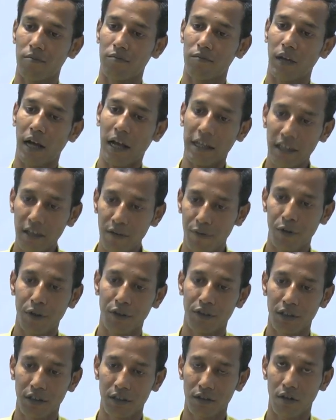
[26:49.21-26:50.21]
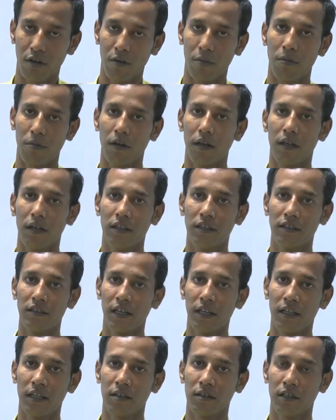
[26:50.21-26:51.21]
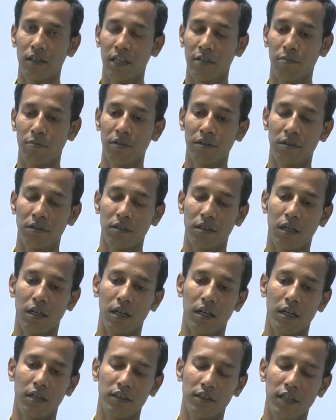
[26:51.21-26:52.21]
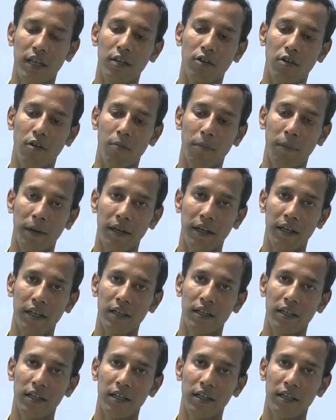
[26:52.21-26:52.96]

other features of design, that means design compiler,